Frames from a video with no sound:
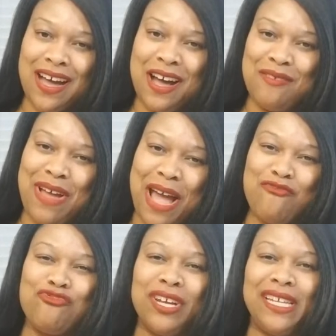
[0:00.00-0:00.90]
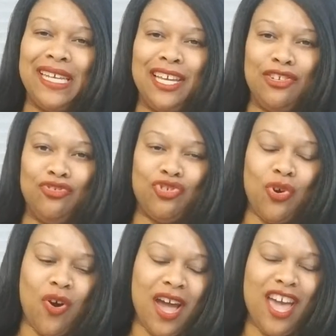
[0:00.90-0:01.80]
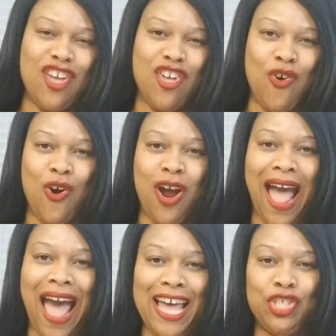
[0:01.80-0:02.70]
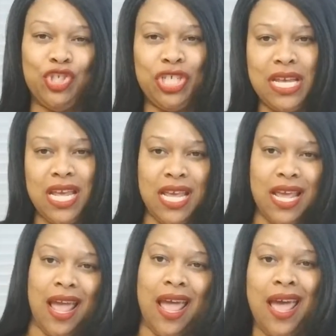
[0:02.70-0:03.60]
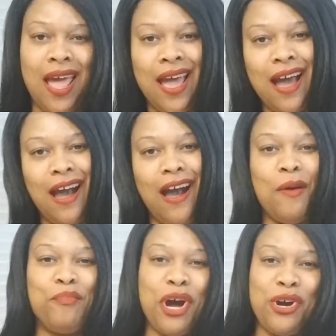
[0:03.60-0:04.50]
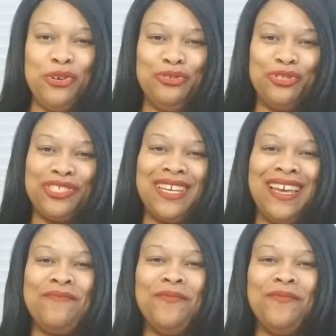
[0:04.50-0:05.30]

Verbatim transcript: I really enjoy your IG uh, post.